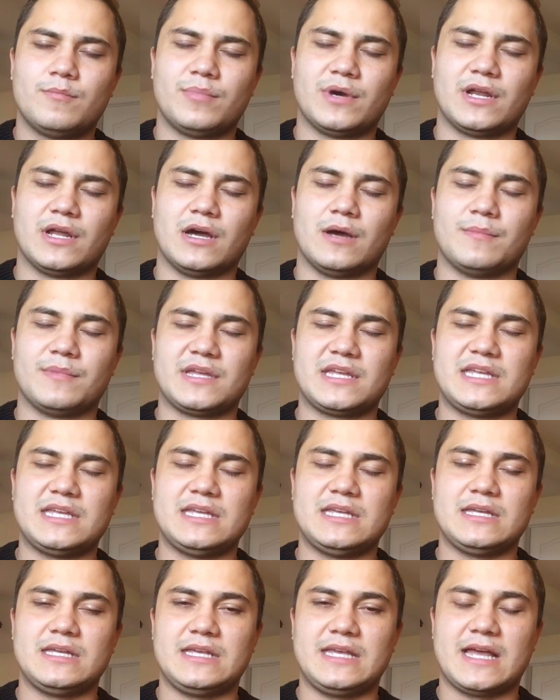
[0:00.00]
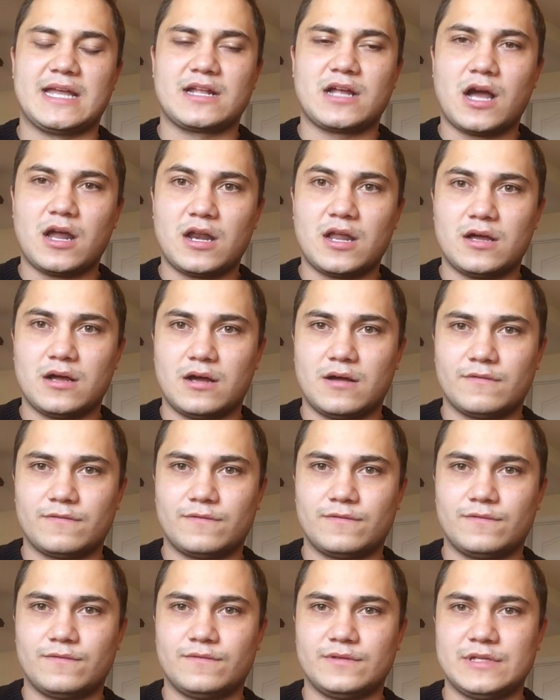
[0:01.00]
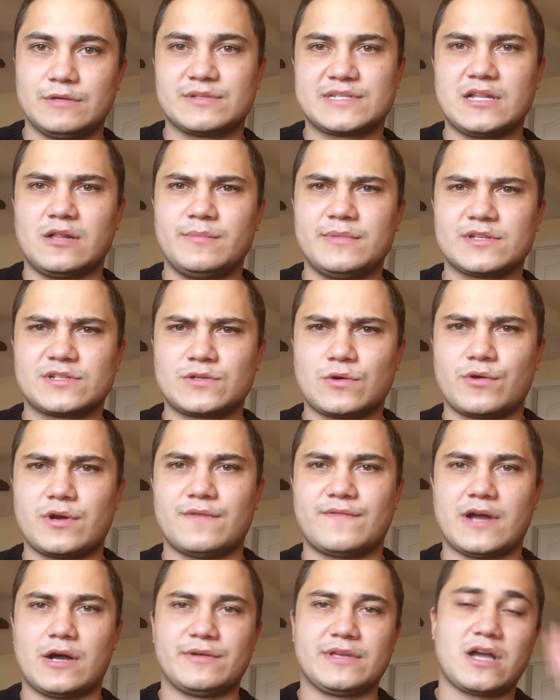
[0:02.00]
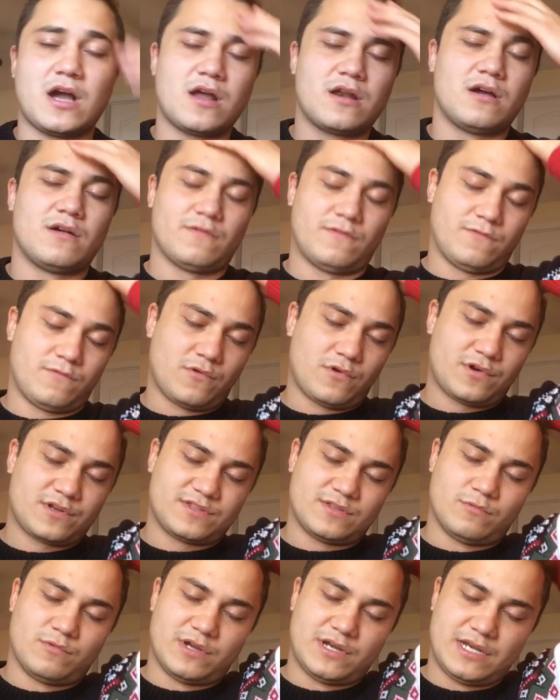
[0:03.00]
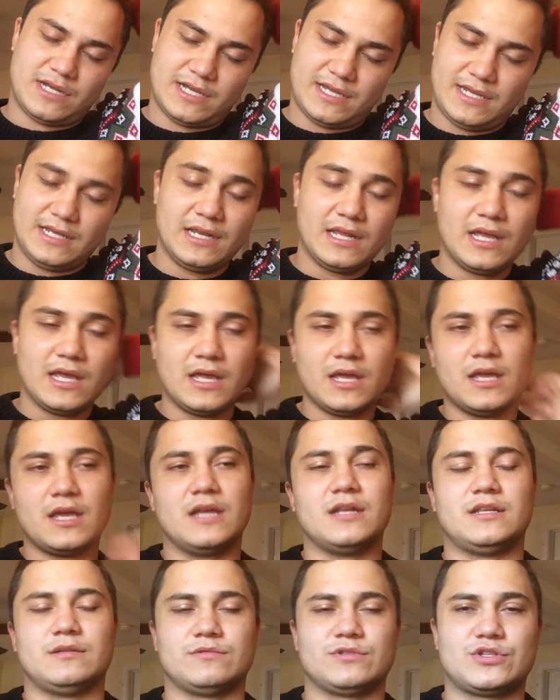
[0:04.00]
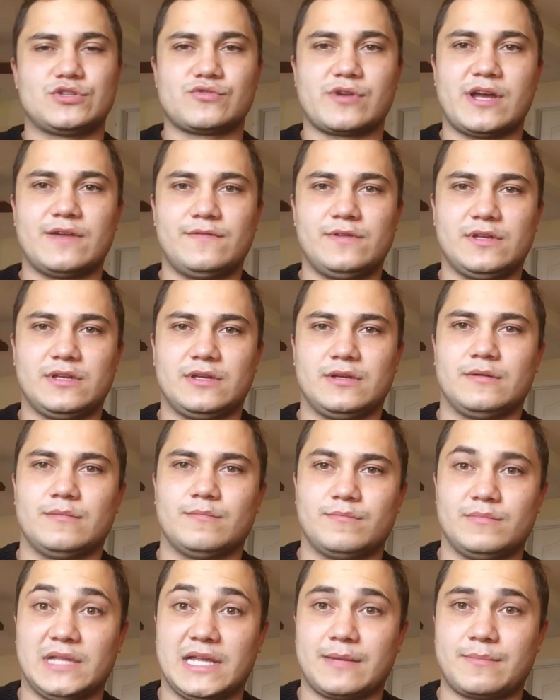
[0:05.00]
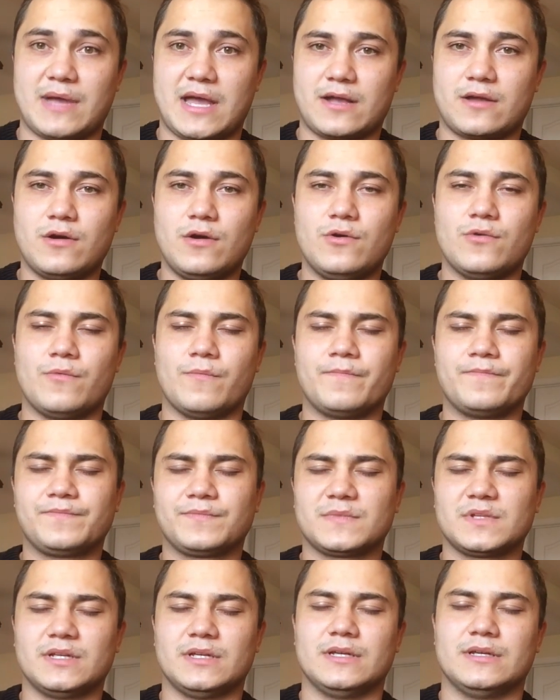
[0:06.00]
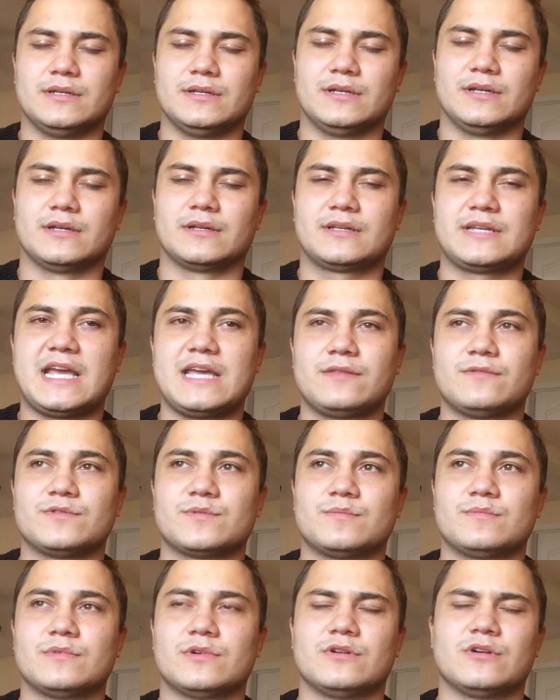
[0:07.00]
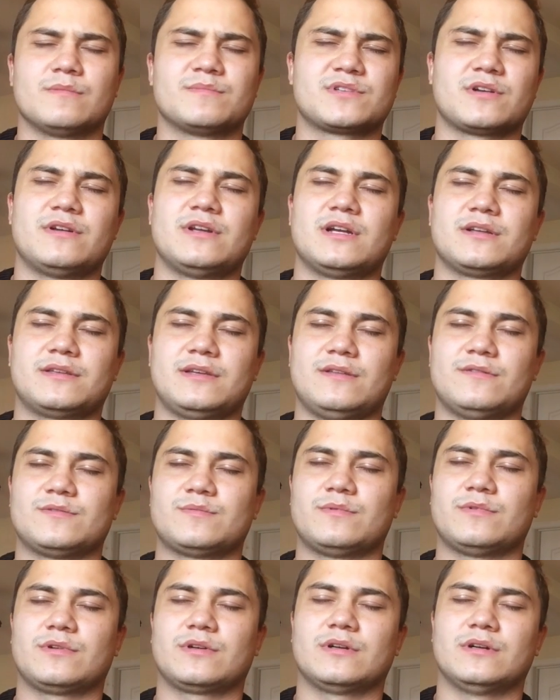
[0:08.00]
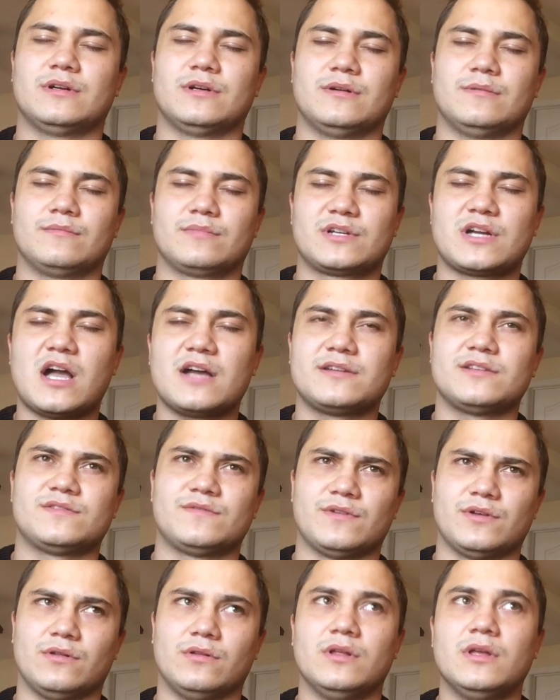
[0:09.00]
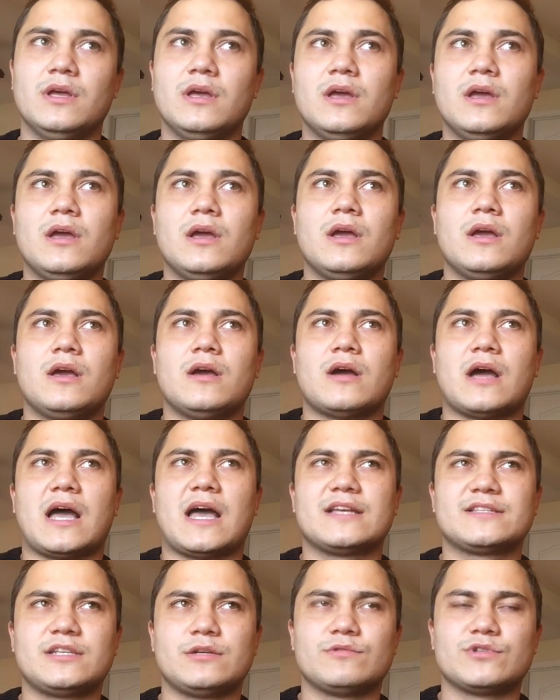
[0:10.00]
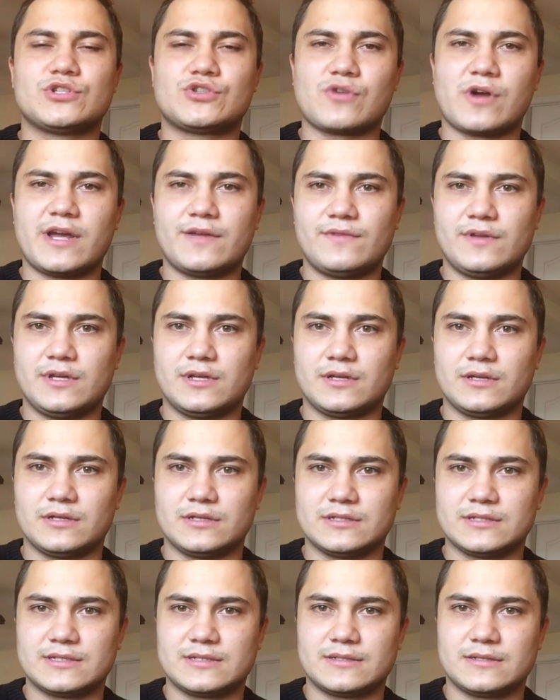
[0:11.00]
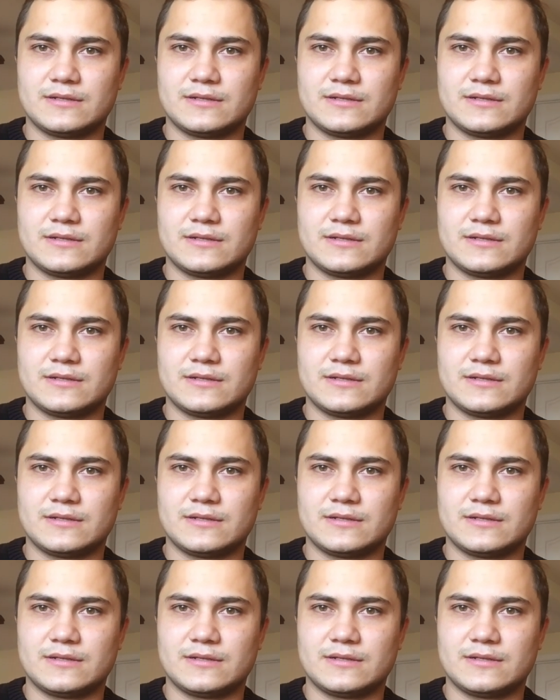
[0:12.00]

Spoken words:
but he had gone off. He was telling me a story of how he got off work the one night and he was driving like back home in Gaithers, or I'm sorry, not Gaithersburg, Cockeysville. As he was driving